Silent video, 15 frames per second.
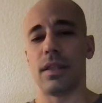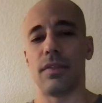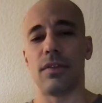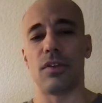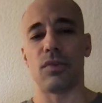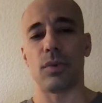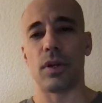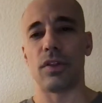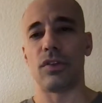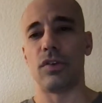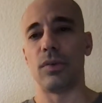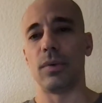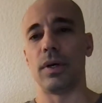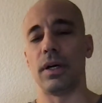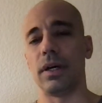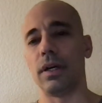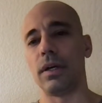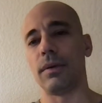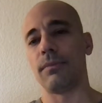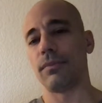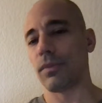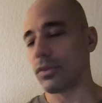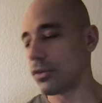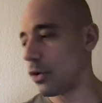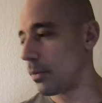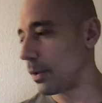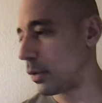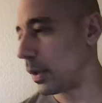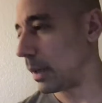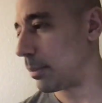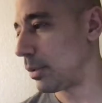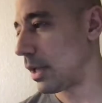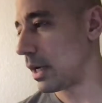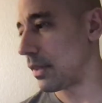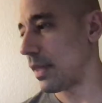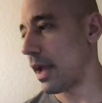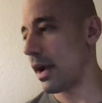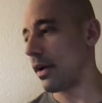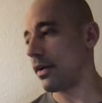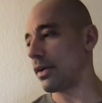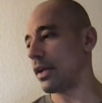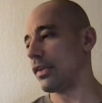just wanted to throw him a quick plug there.